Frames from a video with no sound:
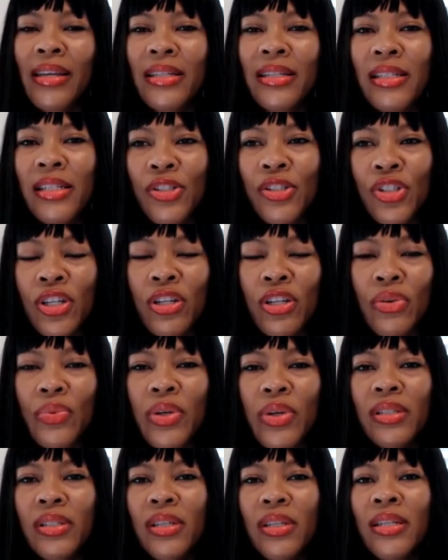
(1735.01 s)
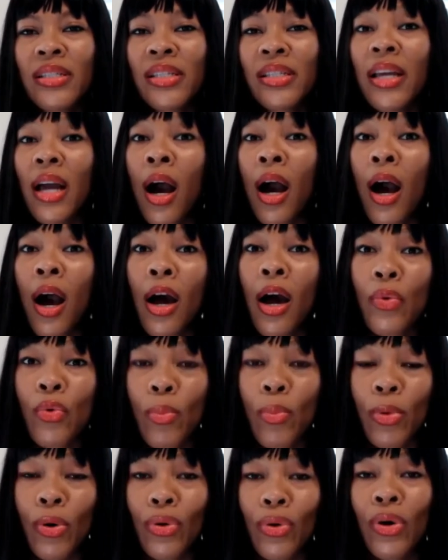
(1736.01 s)
Is he generous? Is he
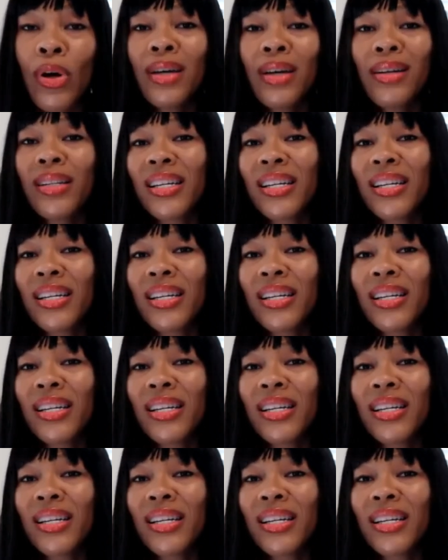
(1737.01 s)
honorable?